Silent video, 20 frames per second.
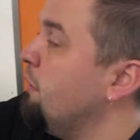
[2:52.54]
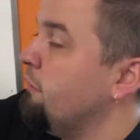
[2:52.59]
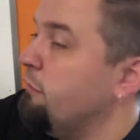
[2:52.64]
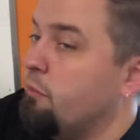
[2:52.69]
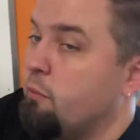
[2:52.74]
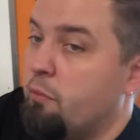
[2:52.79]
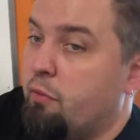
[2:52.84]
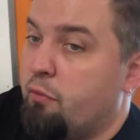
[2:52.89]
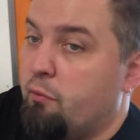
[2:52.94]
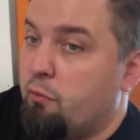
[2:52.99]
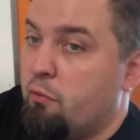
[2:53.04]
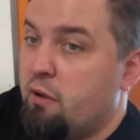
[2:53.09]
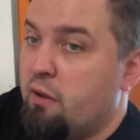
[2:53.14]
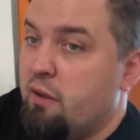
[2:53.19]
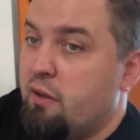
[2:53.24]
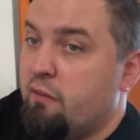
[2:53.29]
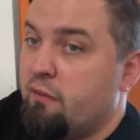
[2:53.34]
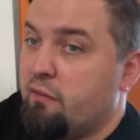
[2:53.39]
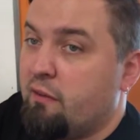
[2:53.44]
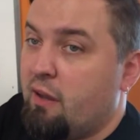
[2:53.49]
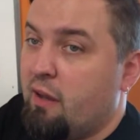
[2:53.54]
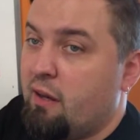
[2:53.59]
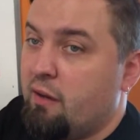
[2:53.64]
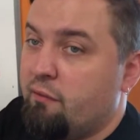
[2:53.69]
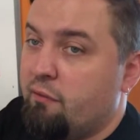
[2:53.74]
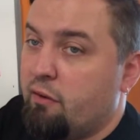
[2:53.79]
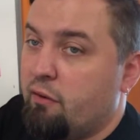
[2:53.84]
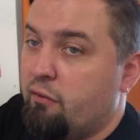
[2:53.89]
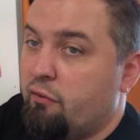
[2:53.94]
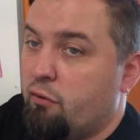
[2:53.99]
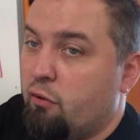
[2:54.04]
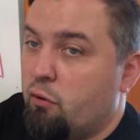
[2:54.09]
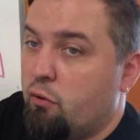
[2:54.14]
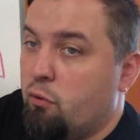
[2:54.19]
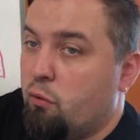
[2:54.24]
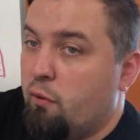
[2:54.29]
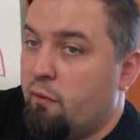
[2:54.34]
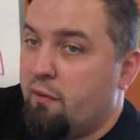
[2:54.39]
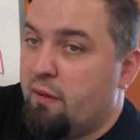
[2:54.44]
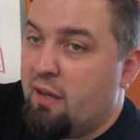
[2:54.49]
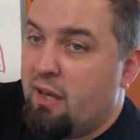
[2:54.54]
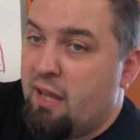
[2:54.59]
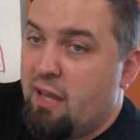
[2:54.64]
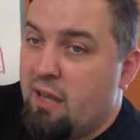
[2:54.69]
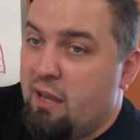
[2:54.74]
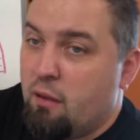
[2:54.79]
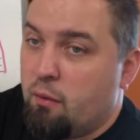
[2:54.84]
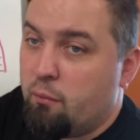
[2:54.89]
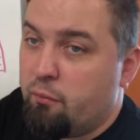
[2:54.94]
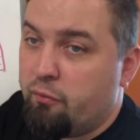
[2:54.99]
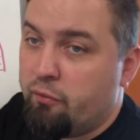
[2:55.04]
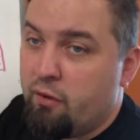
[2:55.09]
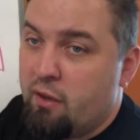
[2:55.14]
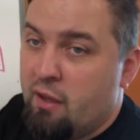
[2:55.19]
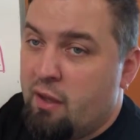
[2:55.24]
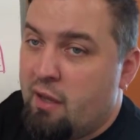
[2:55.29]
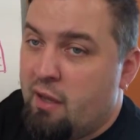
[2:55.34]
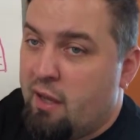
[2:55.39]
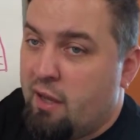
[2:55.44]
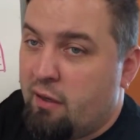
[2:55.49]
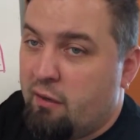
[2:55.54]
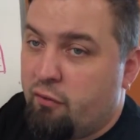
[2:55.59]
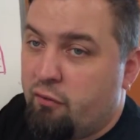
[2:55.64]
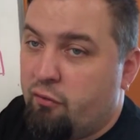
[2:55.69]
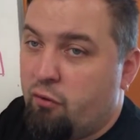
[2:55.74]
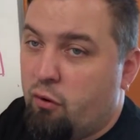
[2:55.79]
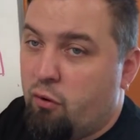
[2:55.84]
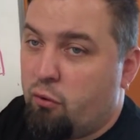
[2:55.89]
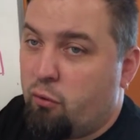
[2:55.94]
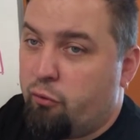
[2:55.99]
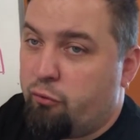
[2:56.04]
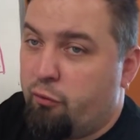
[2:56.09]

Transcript: some threes kind of in a circle, and then M's in a circle.